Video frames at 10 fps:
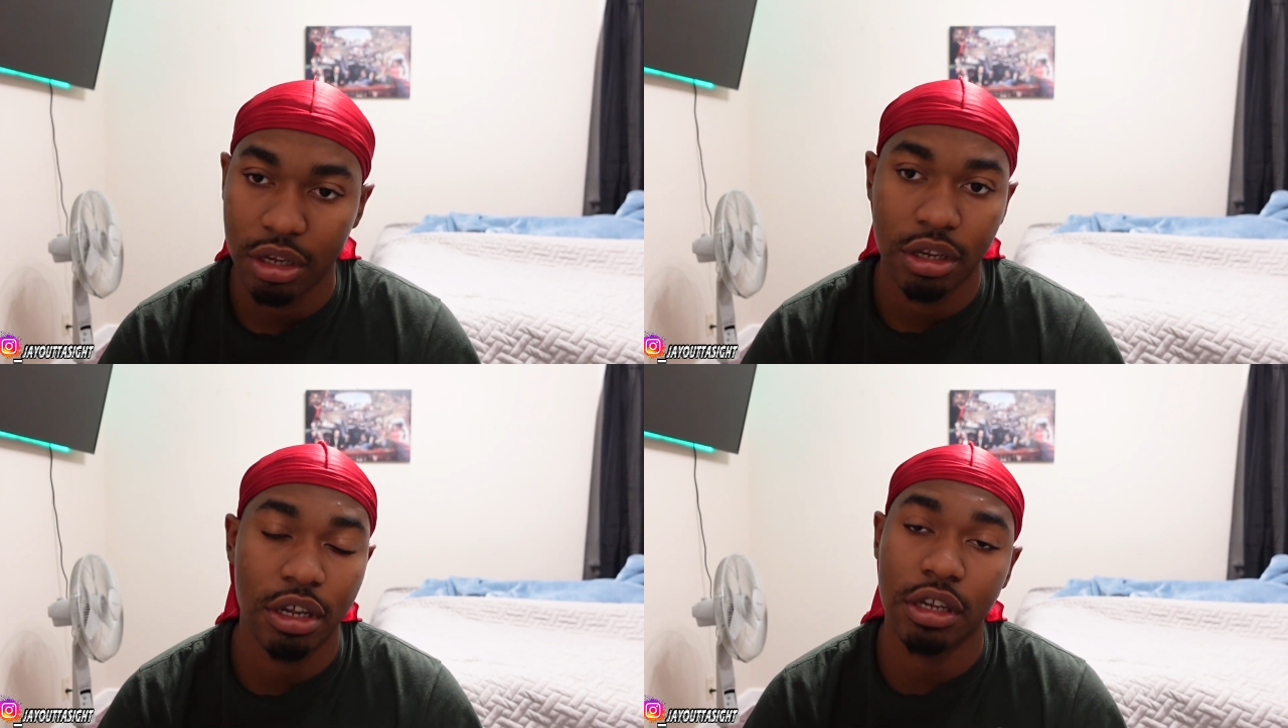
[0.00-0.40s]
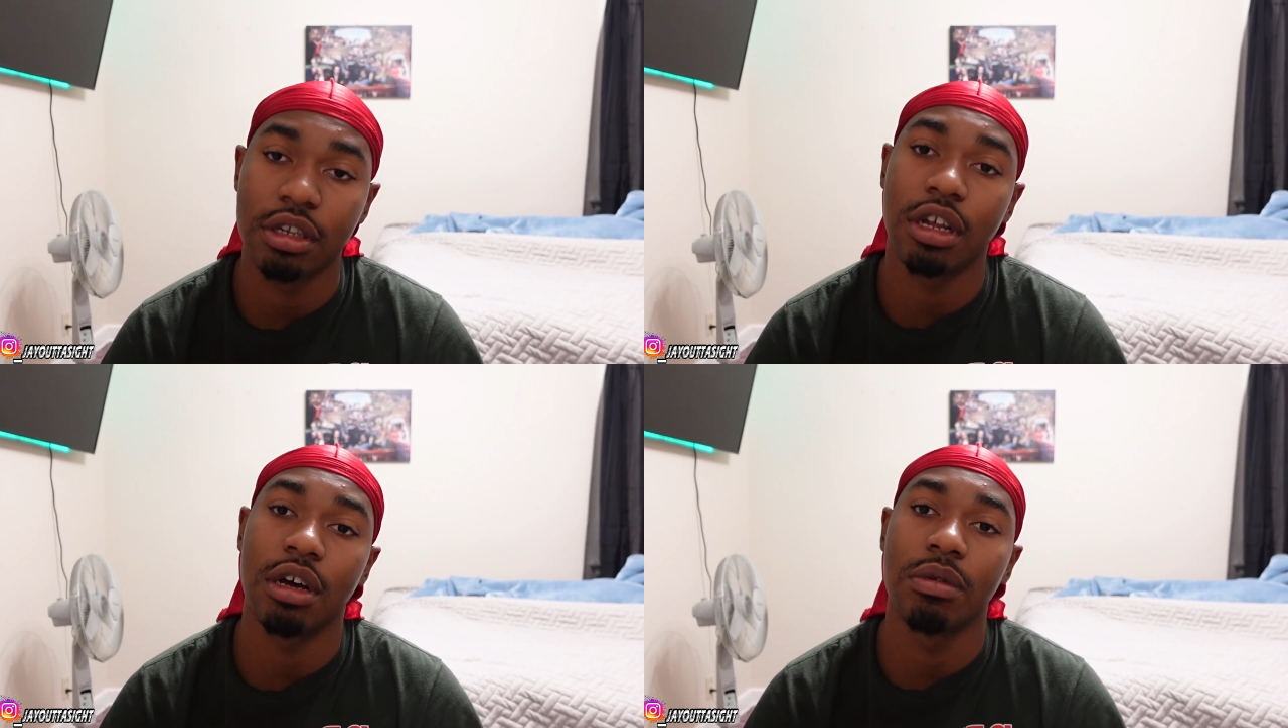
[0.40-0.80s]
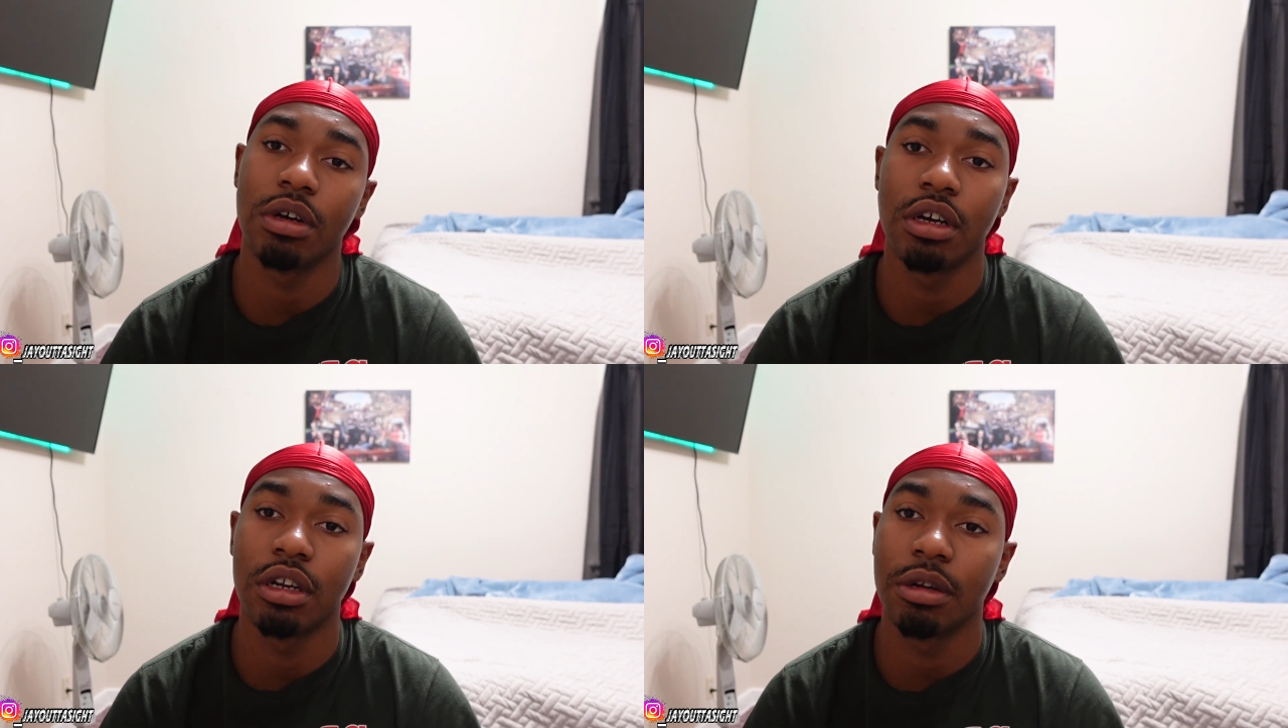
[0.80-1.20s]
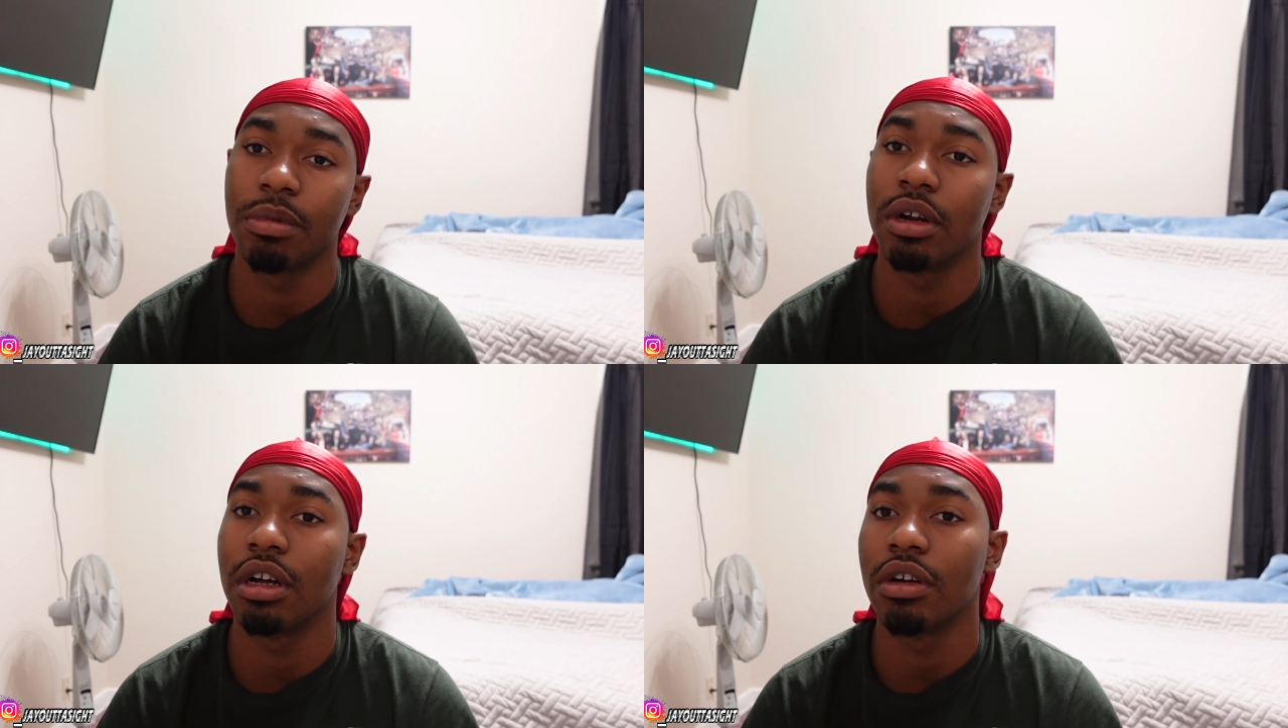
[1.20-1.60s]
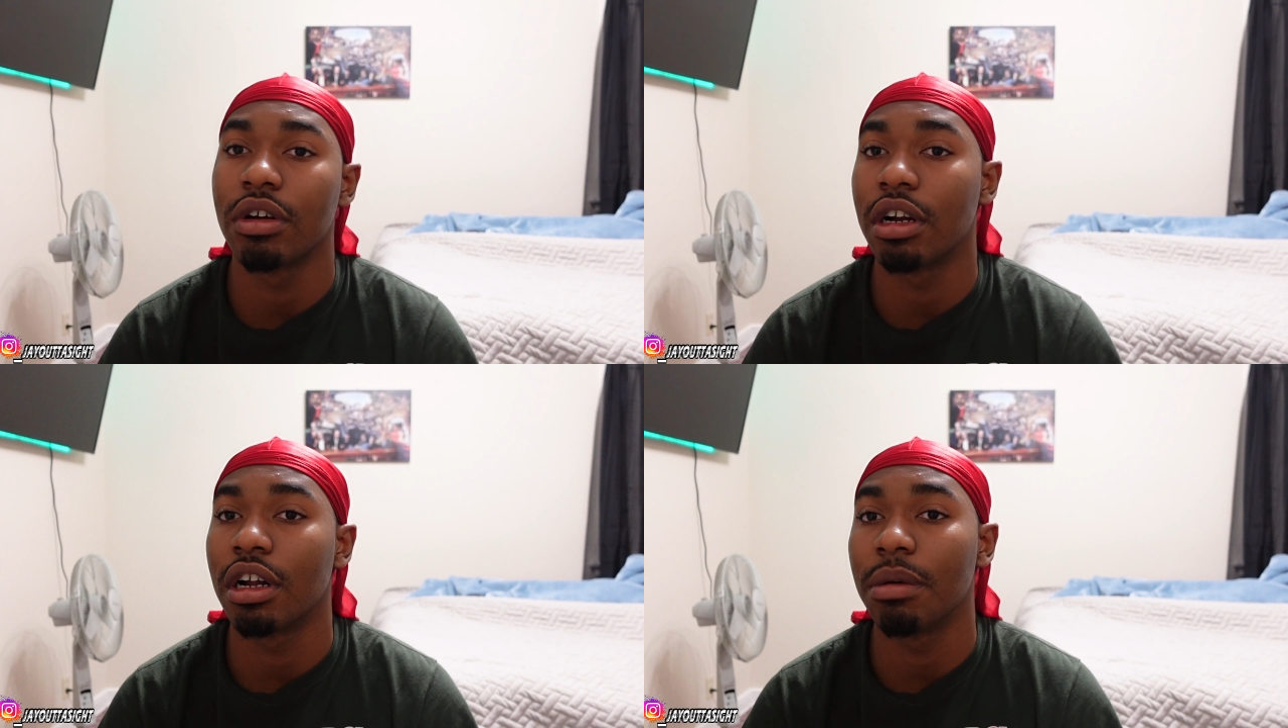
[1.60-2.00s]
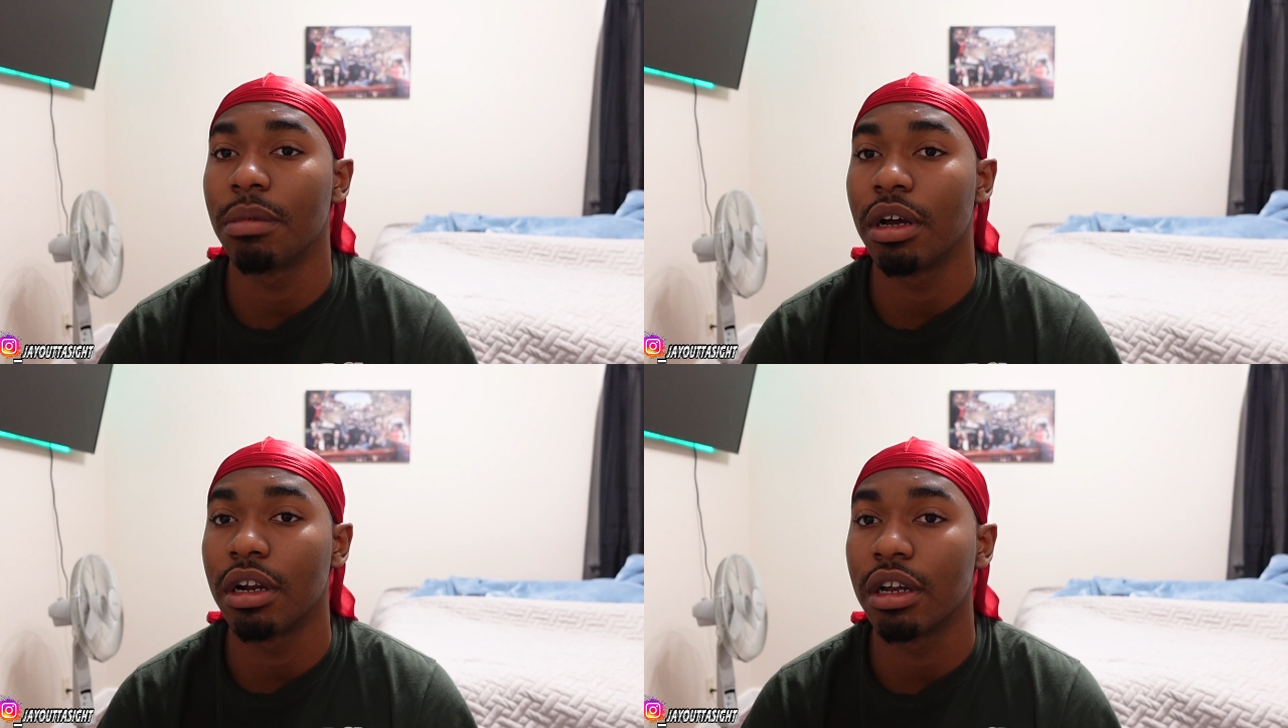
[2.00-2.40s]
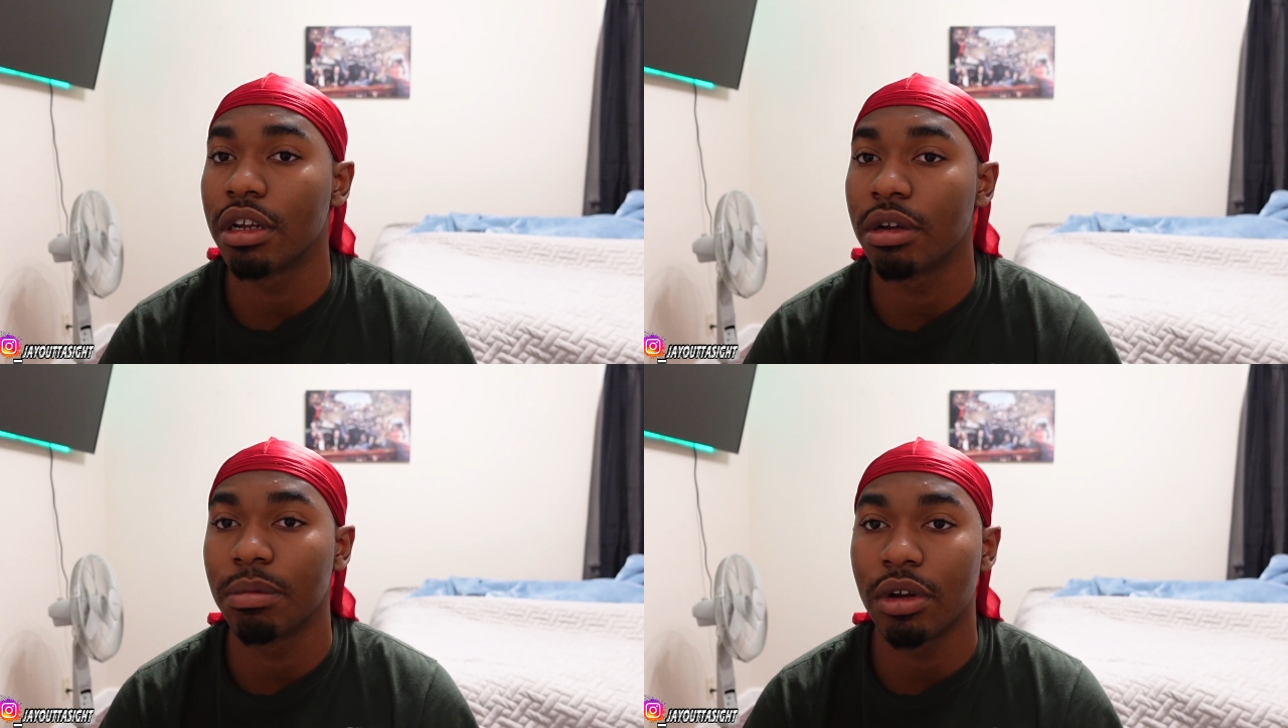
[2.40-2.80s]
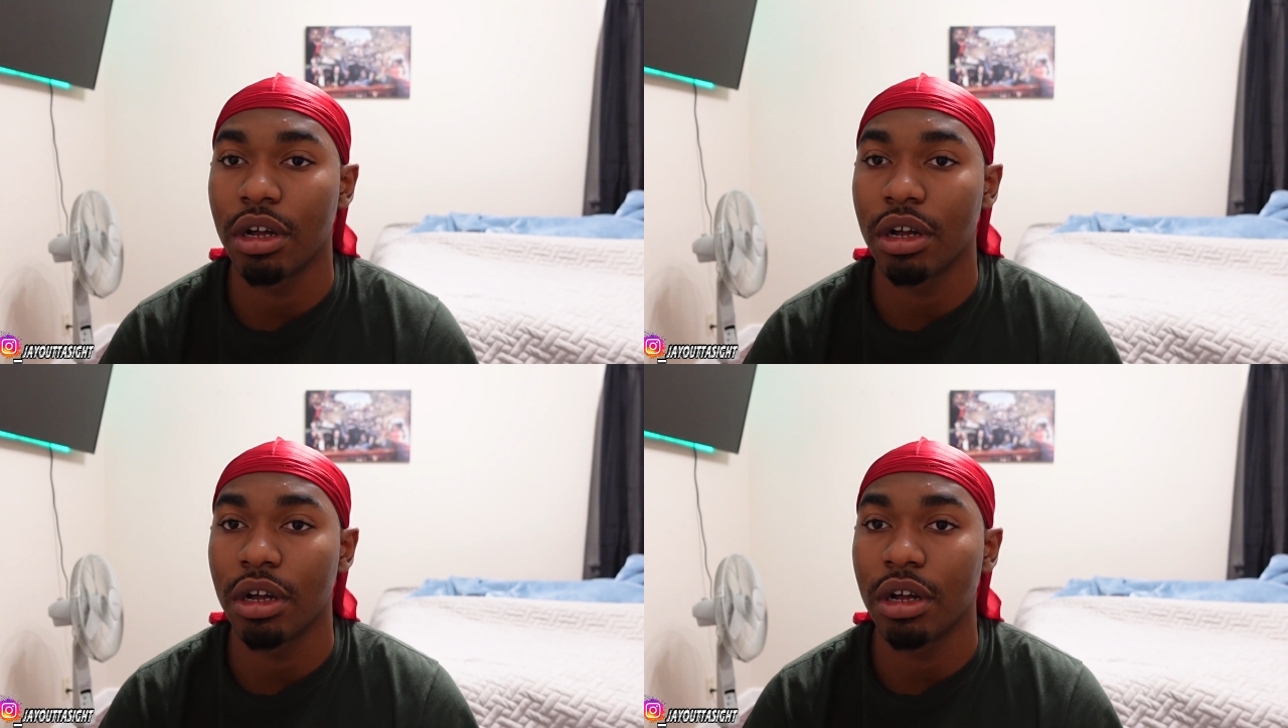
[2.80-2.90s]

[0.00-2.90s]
That's not 100, bro. I don't care how mad I am, bro.